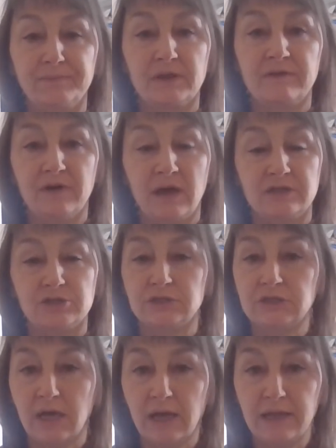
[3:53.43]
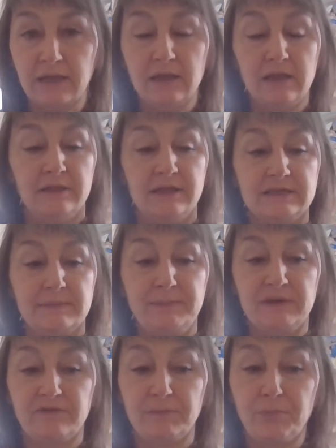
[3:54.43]
if I should die, there's a
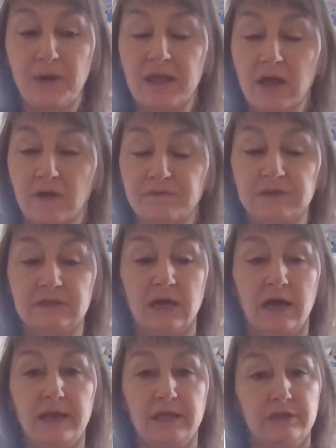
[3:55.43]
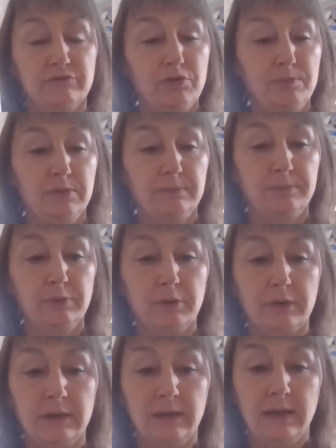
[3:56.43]
bit of a break after die in the Rupert
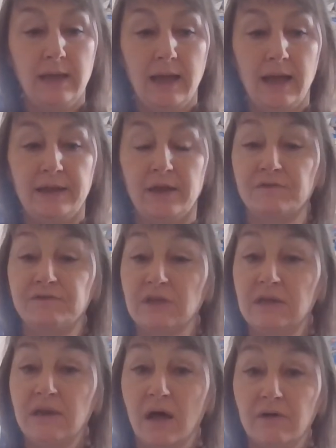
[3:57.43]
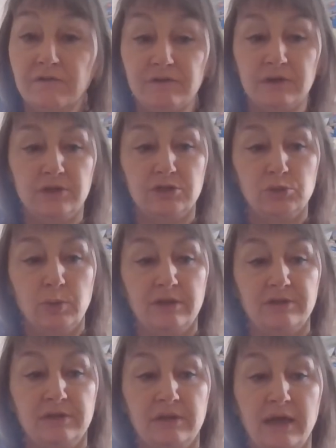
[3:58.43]
Brooke, and after love in the
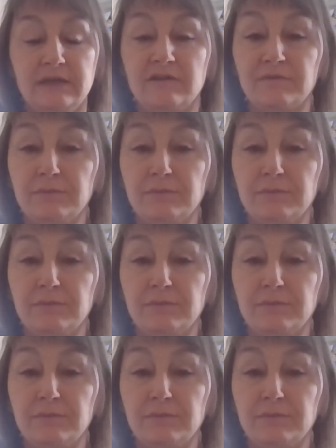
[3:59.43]
Twelfth Night, if